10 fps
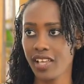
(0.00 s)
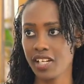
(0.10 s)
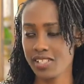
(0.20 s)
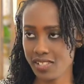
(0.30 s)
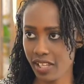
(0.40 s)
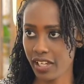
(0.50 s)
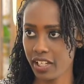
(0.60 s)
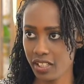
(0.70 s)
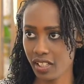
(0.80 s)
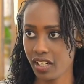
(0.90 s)
that is like
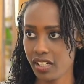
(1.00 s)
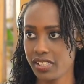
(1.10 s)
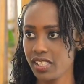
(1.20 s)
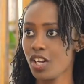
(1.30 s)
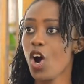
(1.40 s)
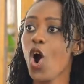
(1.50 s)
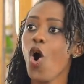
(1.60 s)
kindergarten, mm-hmm.